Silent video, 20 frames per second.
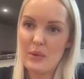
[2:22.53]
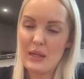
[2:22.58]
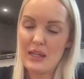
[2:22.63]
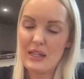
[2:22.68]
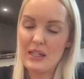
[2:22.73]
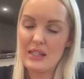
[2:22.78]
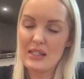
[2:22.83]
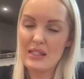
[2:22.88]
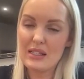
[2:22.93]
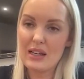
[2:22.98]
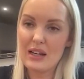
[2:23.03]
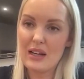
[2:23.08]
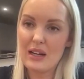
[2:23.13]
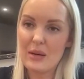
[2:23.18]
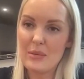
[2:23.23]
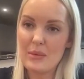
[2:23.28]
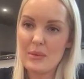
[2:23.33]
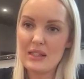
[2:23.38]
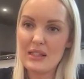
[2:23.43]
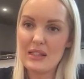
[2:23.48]
It's
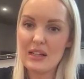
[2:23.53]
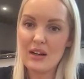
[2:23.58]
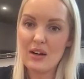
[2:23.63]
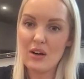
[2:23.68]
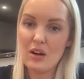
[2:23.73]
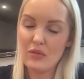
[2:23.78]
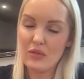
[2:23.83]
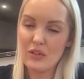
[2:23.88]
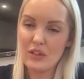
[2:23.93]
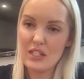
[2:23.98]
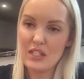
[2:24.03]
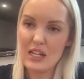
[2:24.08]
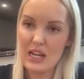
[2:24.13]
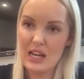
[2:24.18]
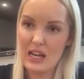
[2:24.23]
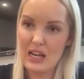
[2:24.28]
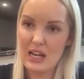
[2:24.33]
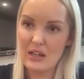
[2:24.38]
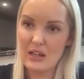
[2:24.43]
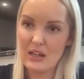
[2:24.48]
in Hertford
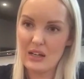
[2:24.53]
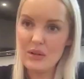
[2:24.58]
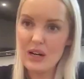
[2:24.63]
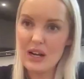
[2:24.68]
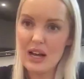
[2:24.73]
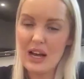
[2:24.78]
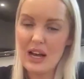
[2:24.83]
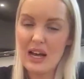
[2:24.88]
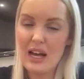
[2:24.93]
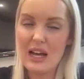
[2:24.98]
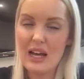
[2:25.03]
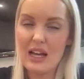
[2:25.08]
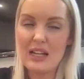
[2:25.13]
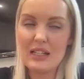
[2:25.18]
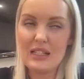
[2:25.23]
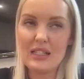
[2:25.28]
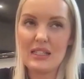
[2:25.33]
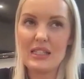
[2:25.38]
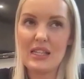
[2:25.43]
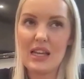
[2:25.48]
Town,
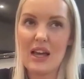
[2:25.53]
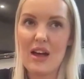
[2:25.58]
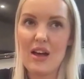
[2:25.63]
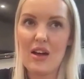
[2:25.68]
and